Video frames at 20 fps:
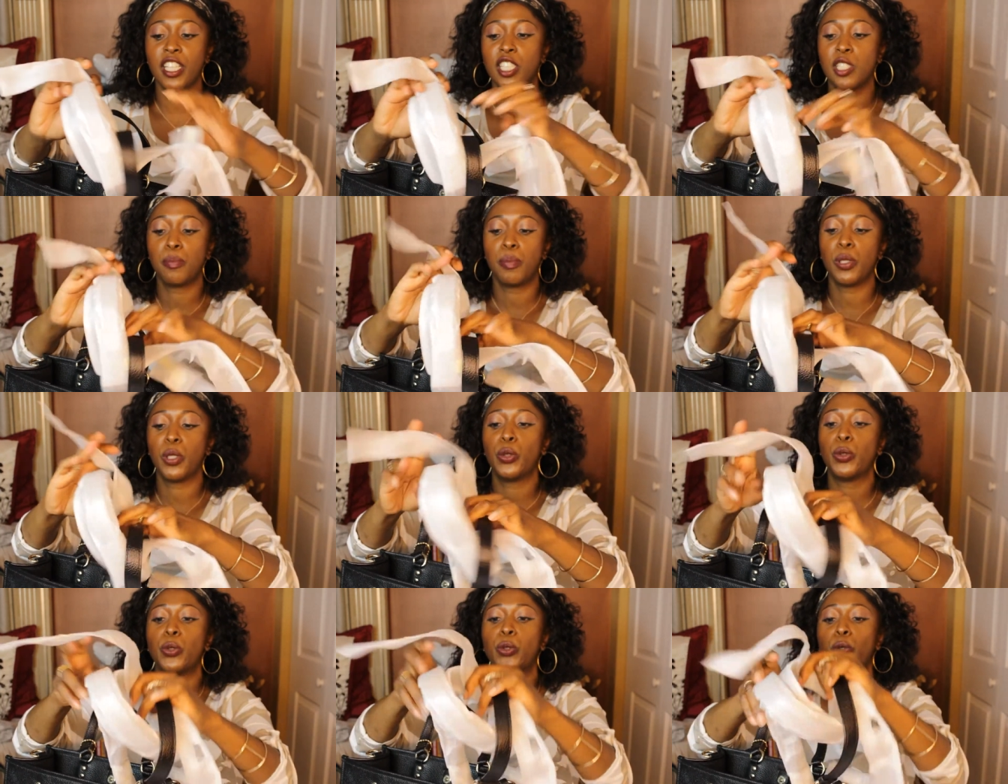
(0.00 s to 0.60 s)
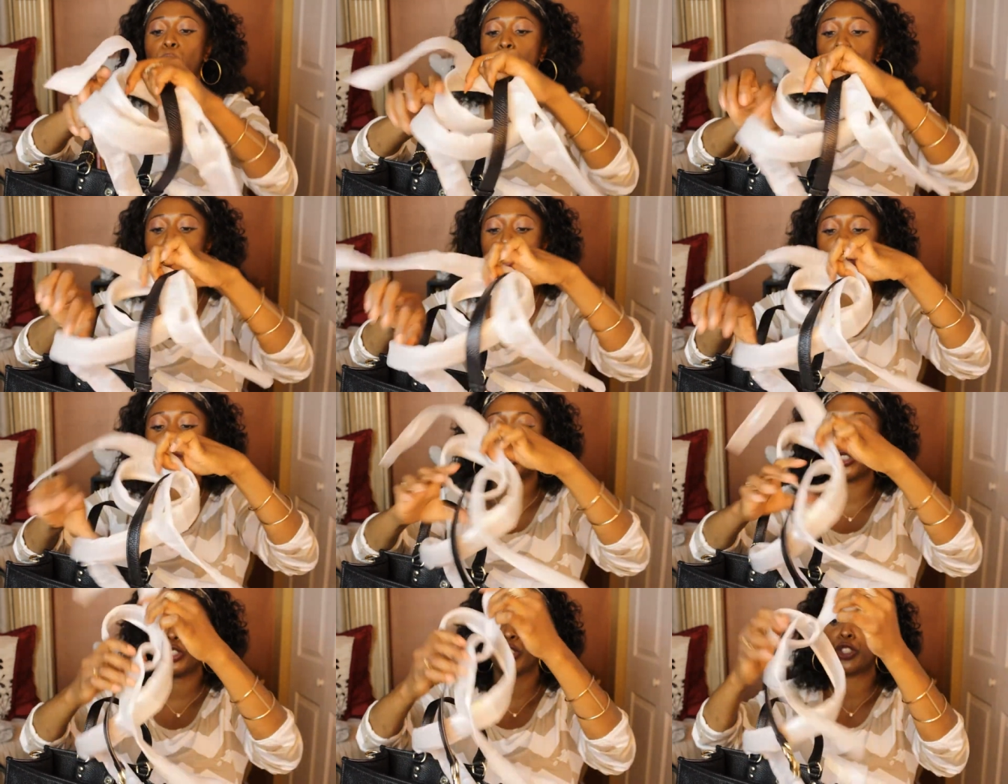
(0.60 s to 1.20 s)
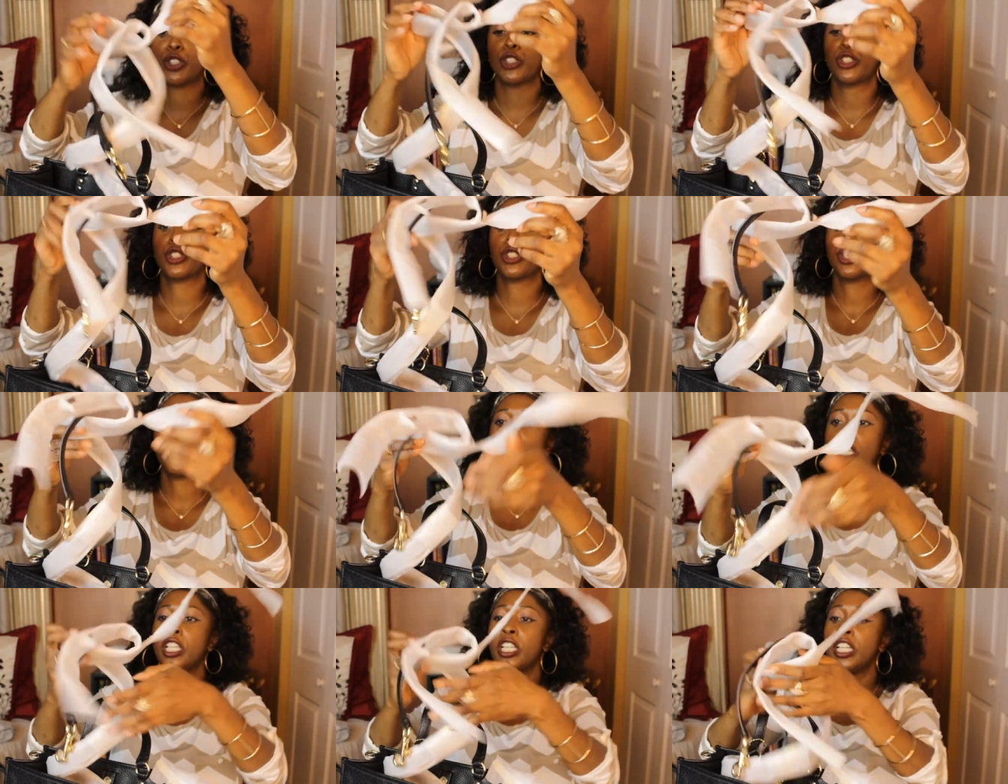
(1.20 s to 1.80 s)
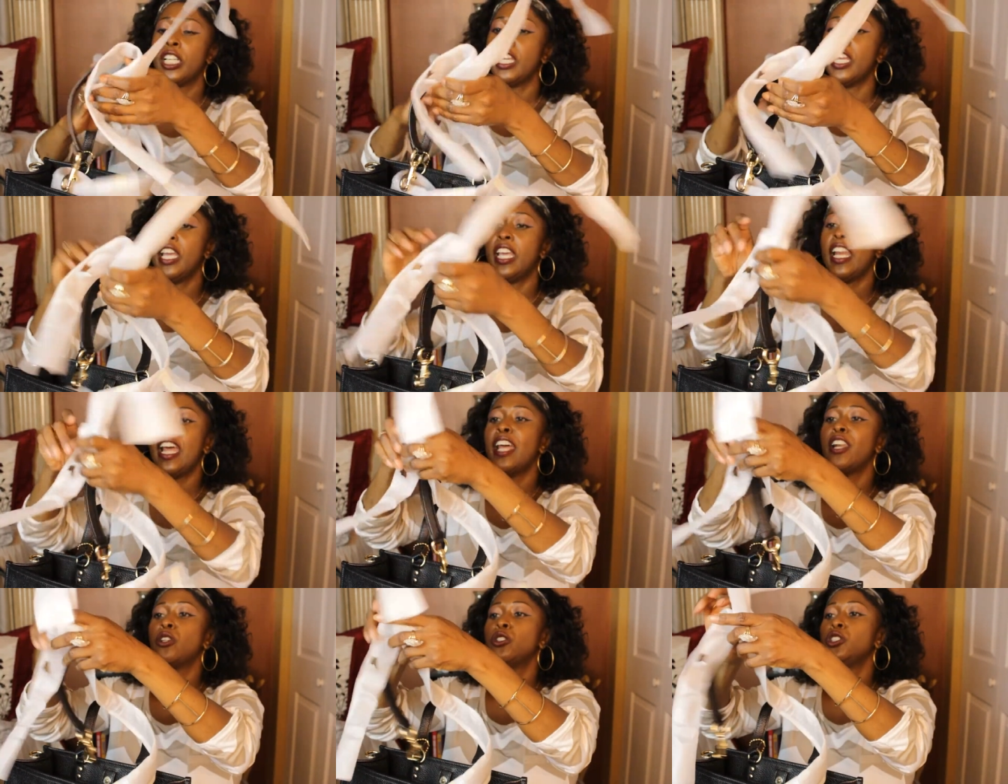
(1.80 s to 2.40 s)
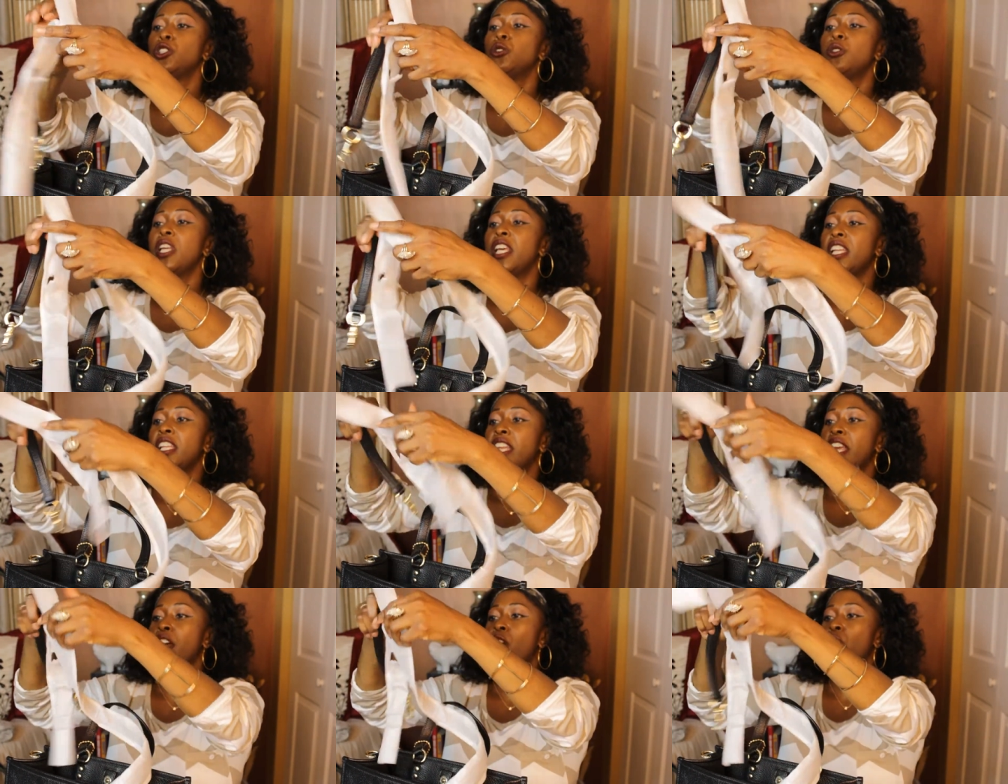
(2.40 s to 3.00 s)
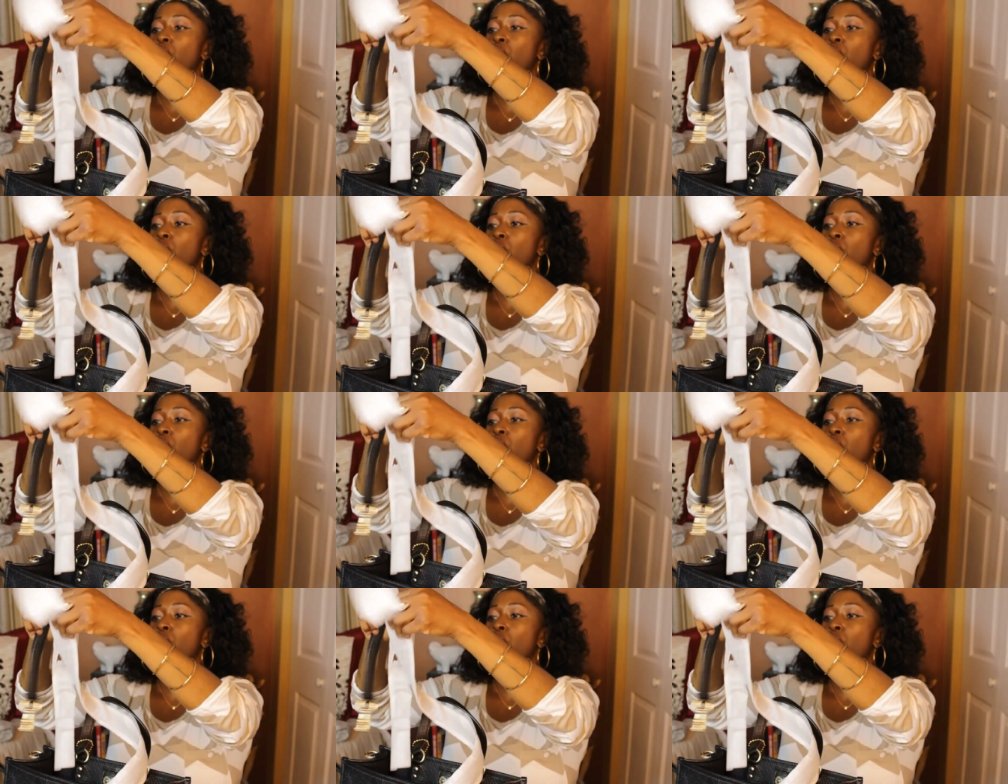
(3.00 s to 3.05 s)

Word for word: a splurge. And I don't do that that